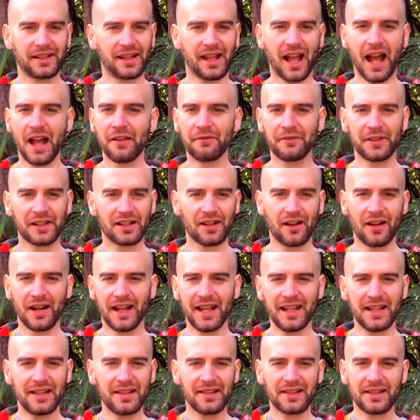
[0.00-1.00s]

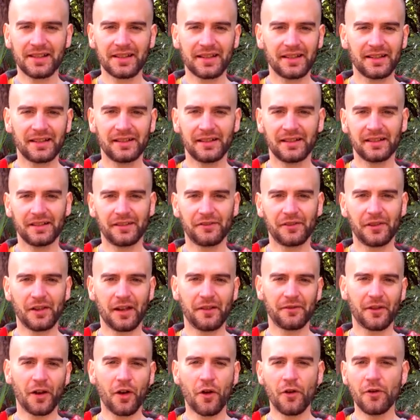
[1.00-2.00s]
advertise if you
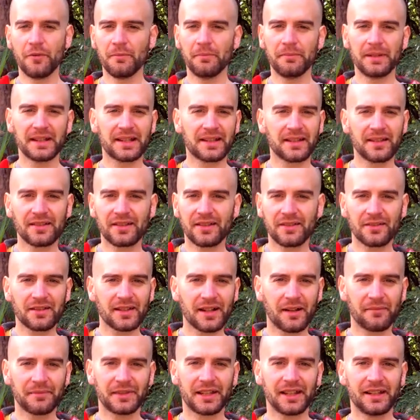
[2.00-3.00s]
have a home business or
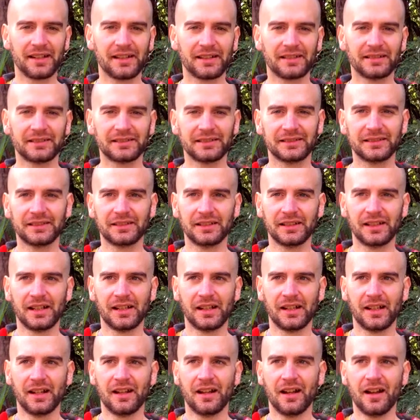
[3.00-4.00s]
something.
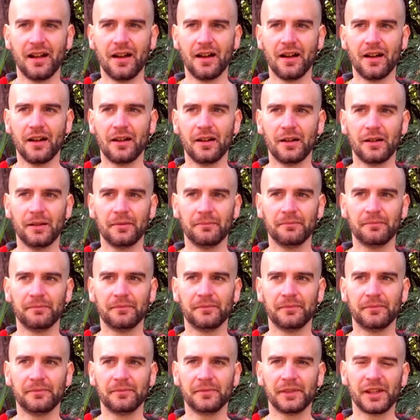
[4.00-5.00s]
You know,
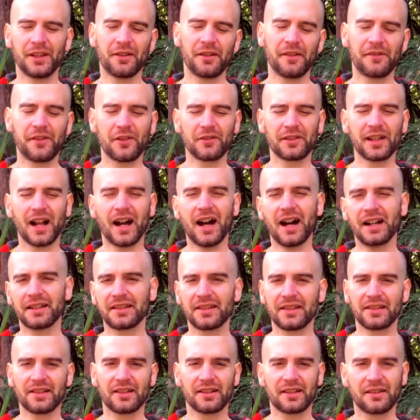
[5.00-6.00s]
if you're an
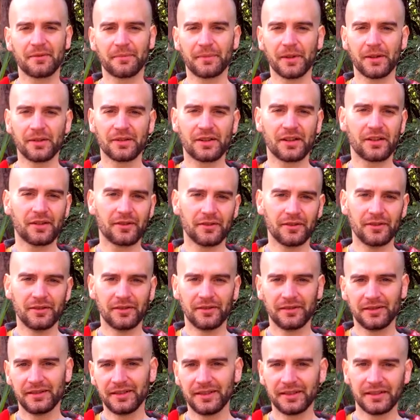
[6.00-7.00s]
artist, I suppose you
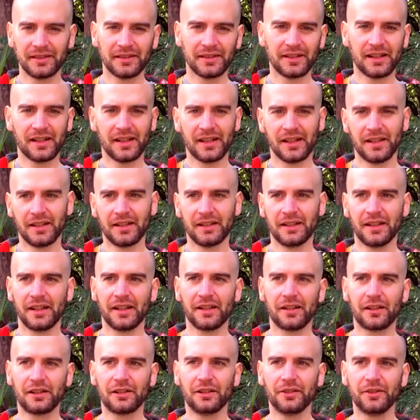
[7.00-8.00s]
could
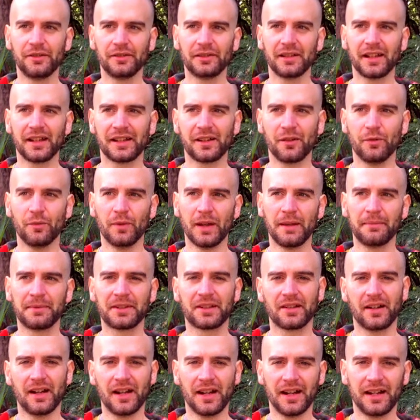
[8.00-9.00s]
include like a
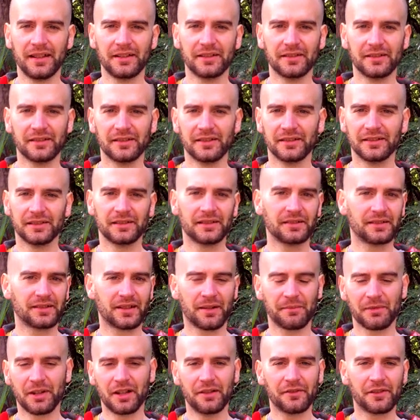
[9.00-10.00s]
website or
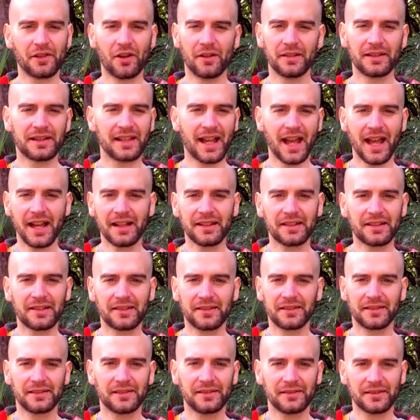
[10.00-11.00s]
some kind of contact,
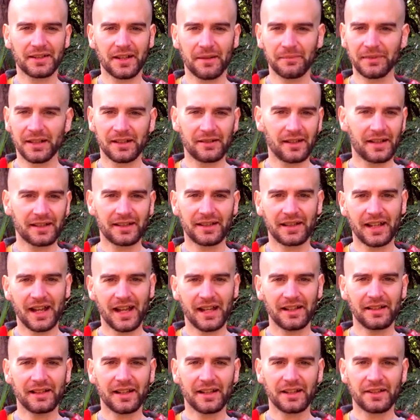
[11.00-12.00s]
something like
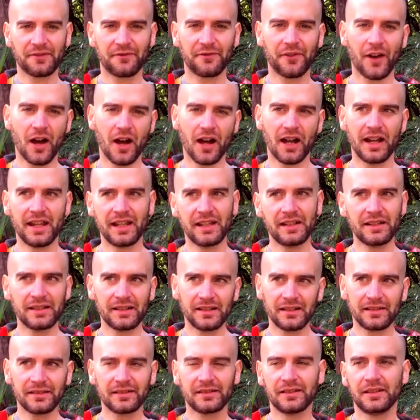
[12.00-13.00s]
that. That's
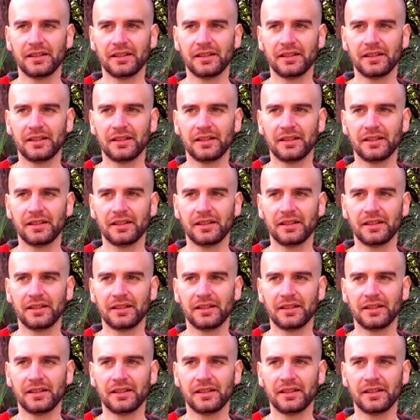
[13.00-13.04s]
fine.